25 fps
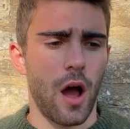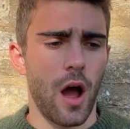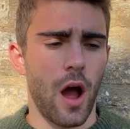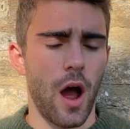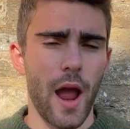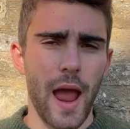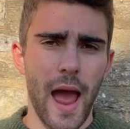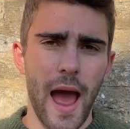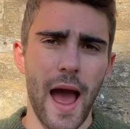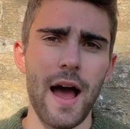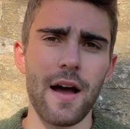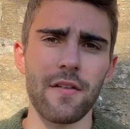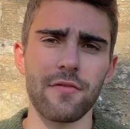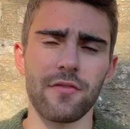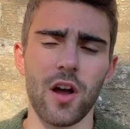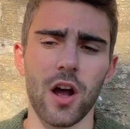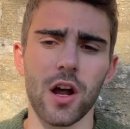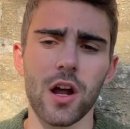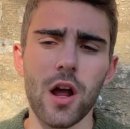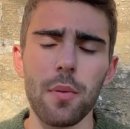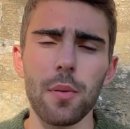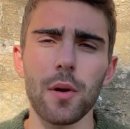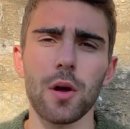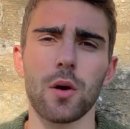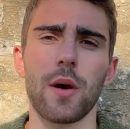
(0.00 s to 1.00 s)
I have a
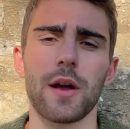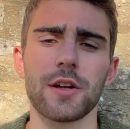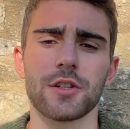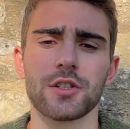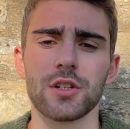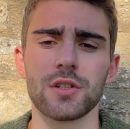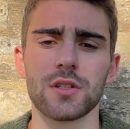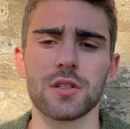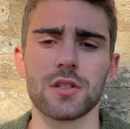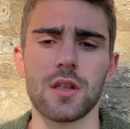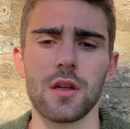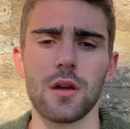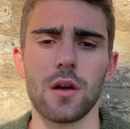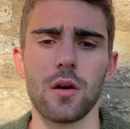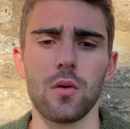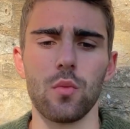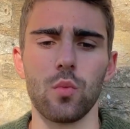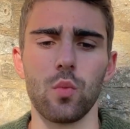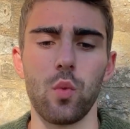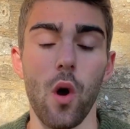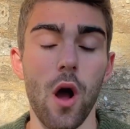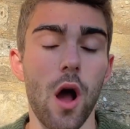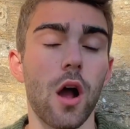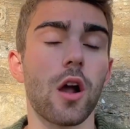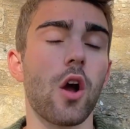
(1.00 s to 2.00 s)
couple of questions that
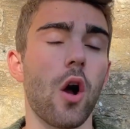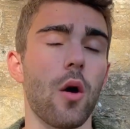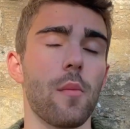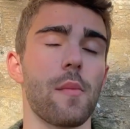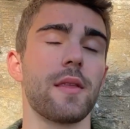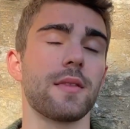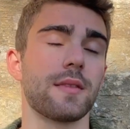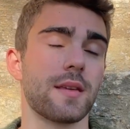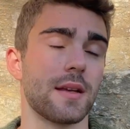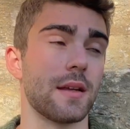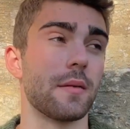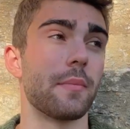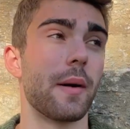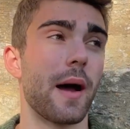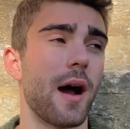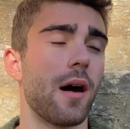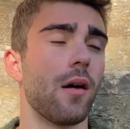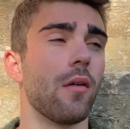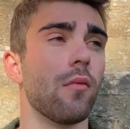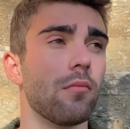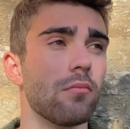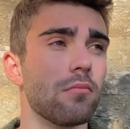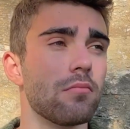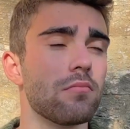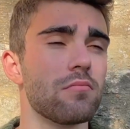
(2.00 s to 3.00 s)
were commented
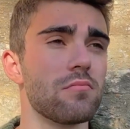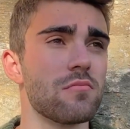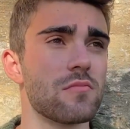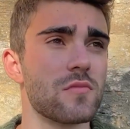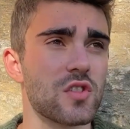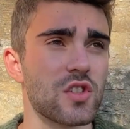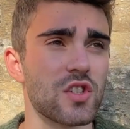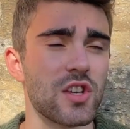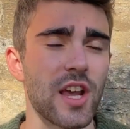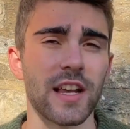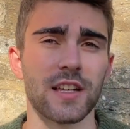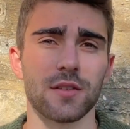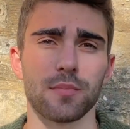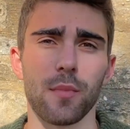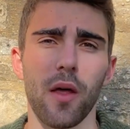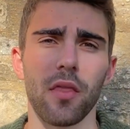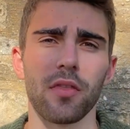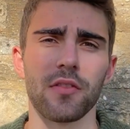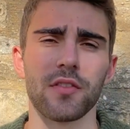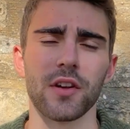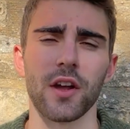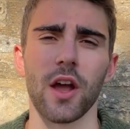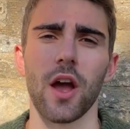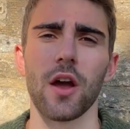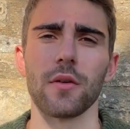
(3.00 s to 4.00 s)
about six
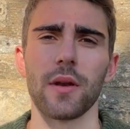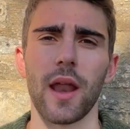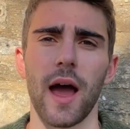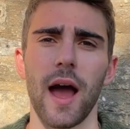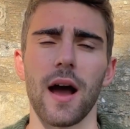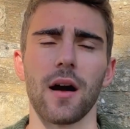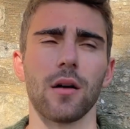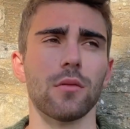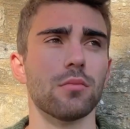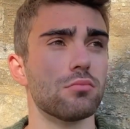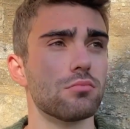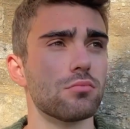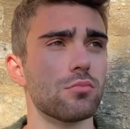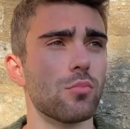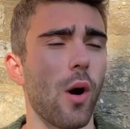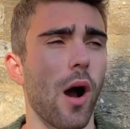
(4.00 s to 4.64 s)
months ago now,